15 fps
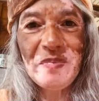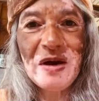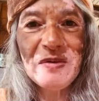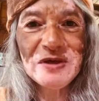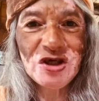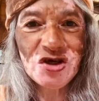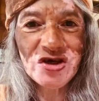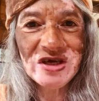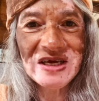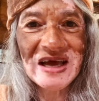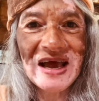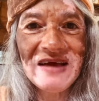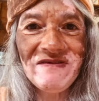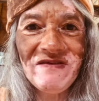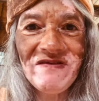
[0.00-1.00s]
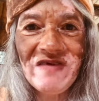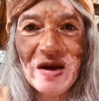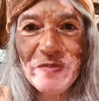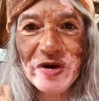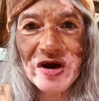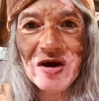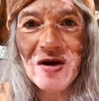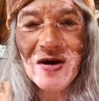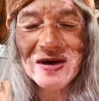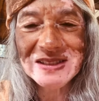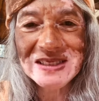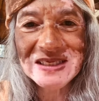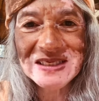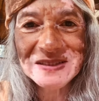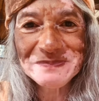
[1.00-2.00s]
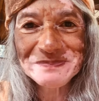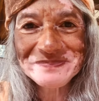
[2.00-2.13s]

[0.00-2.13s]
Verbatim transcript: Poetry and Fabric Art.